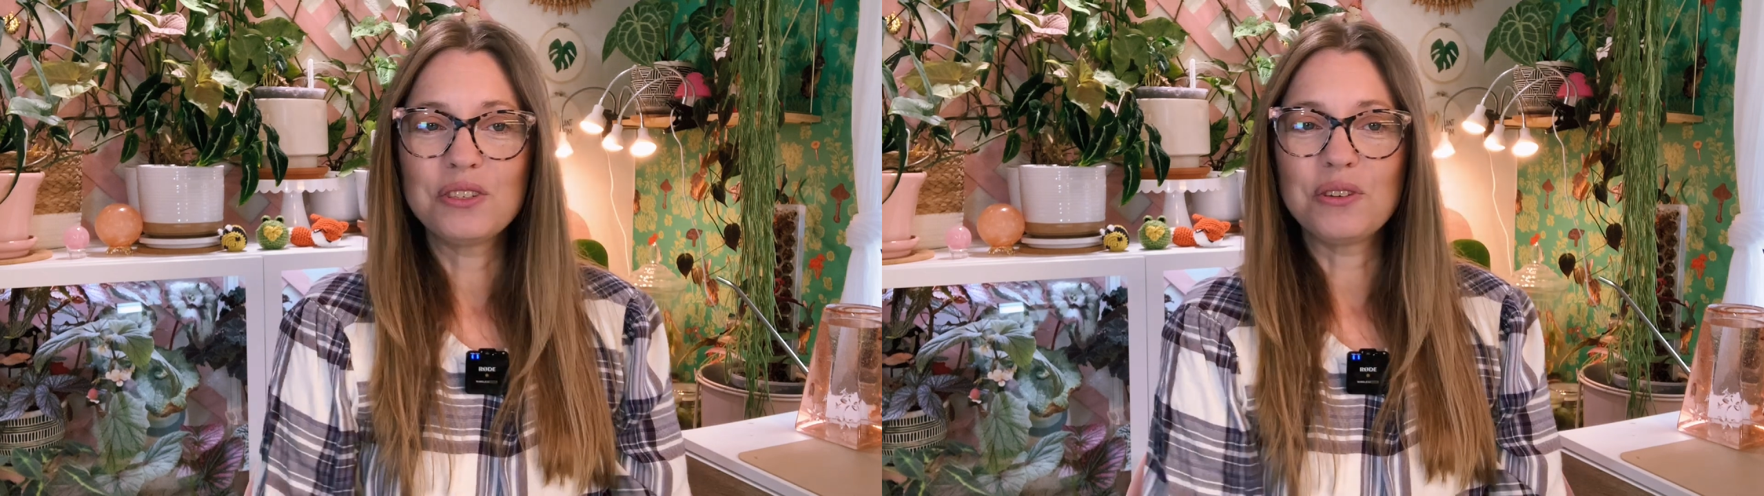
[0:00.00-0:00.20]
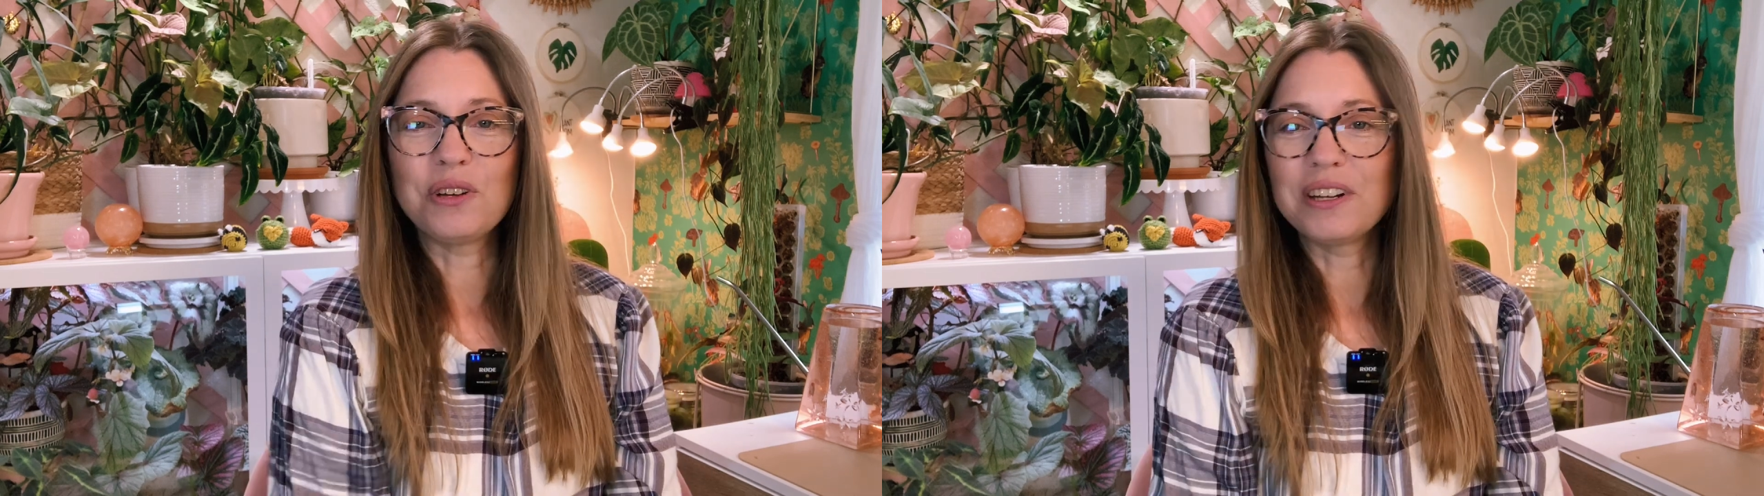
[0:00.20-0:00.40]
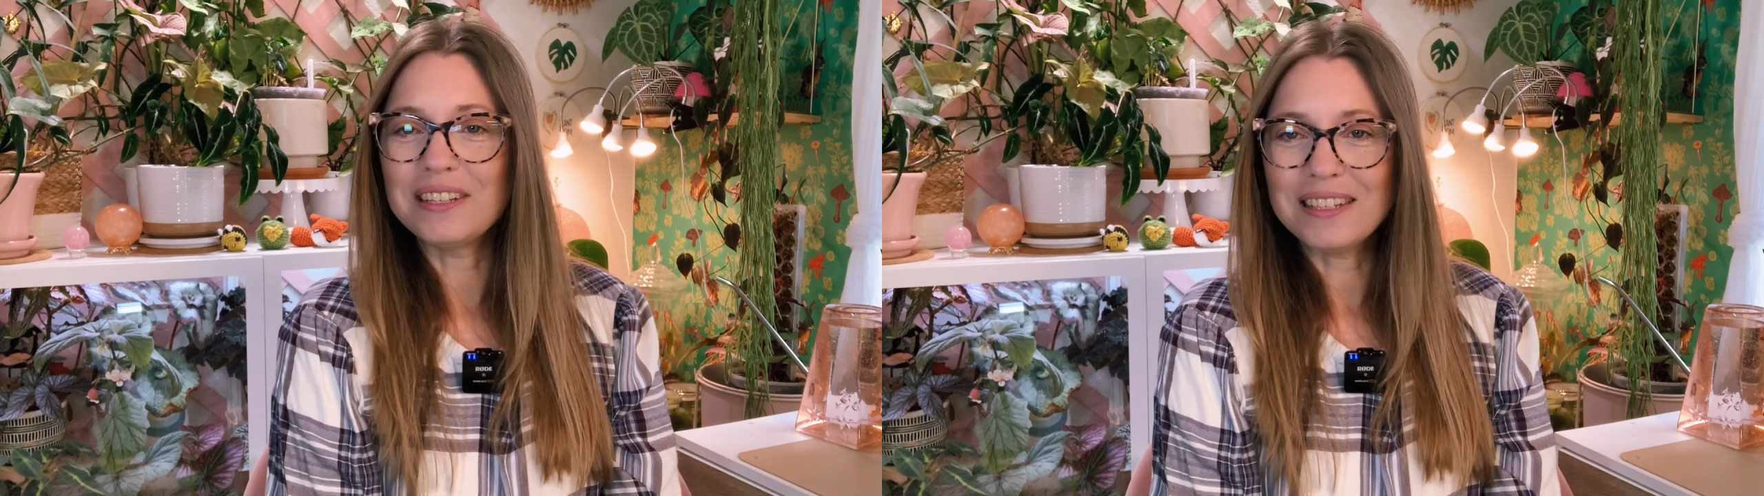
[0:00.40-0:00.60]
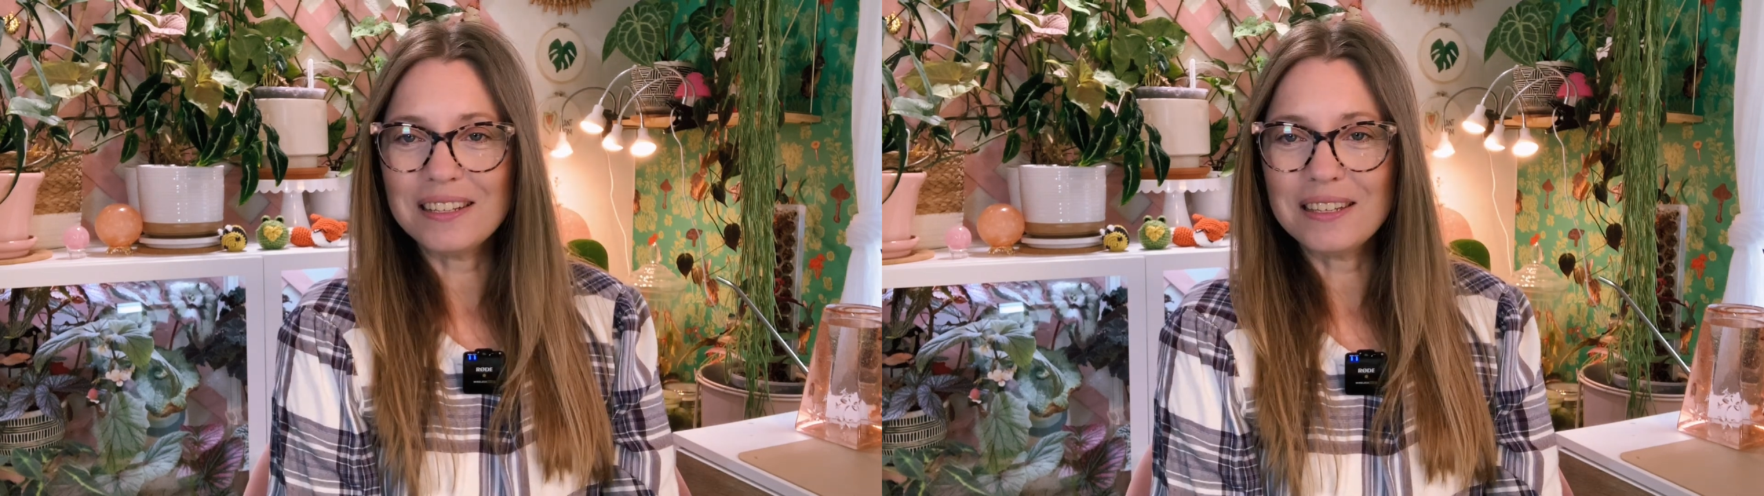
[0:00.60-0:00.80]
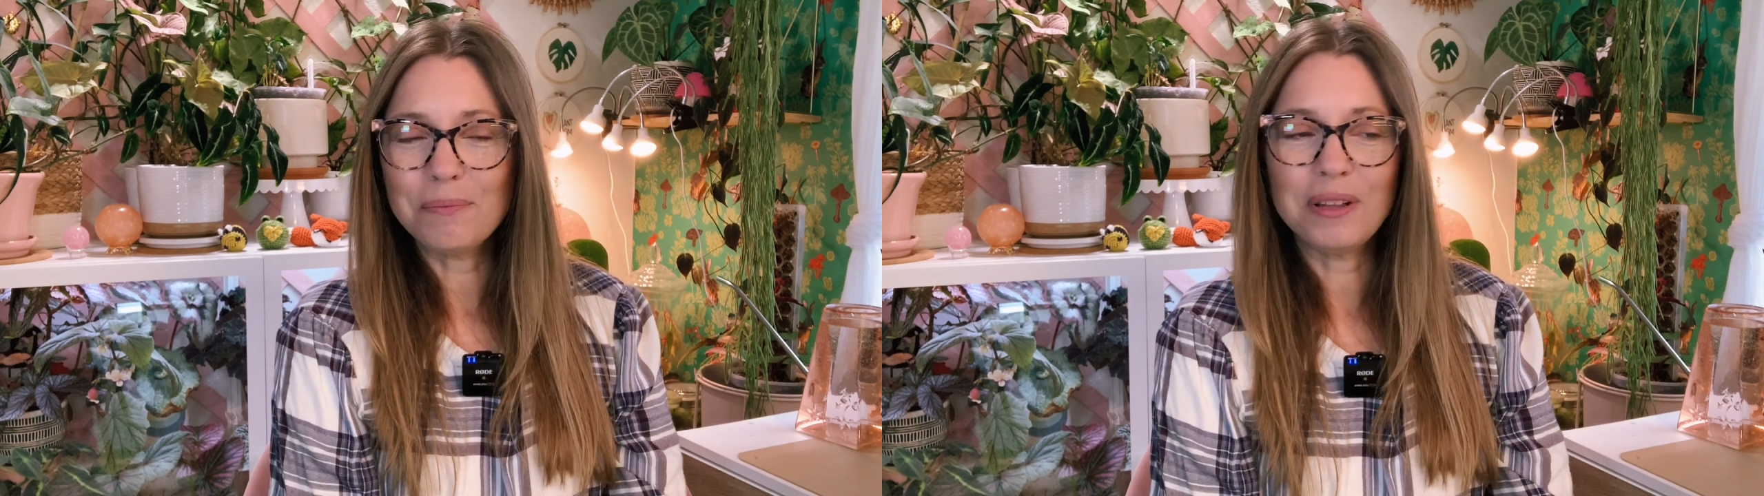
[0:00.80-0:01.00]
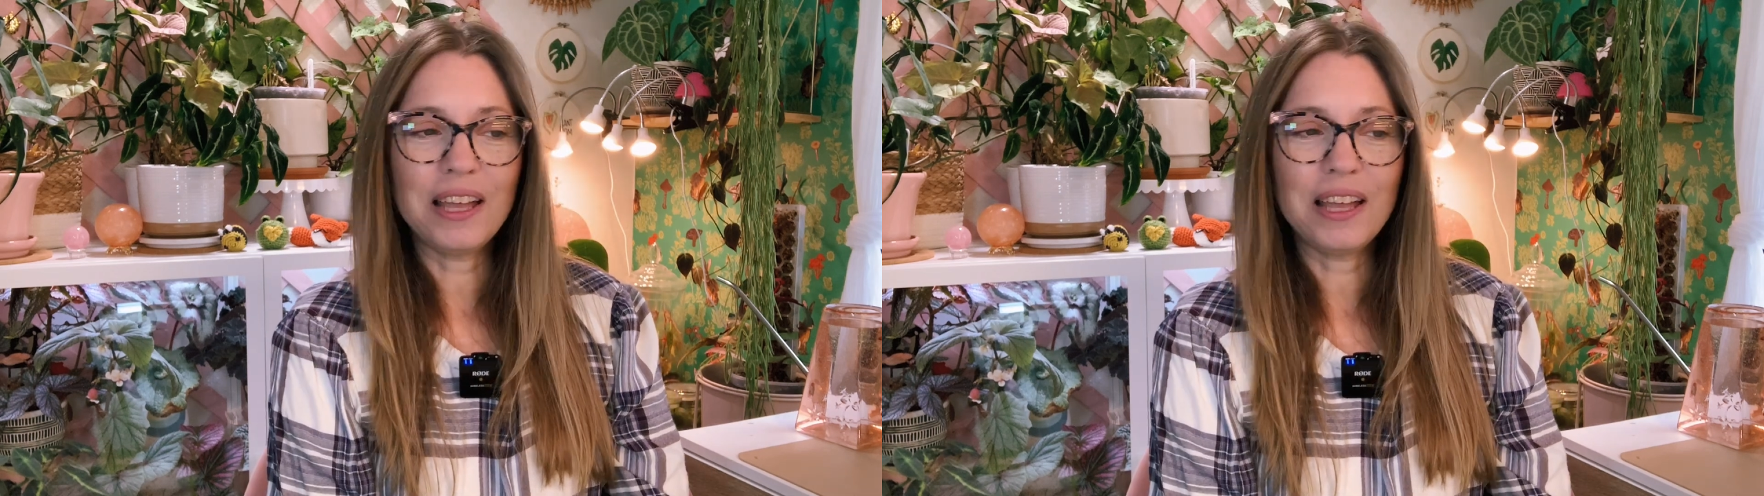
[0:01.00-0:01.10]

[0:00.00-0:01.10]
So you're going to see some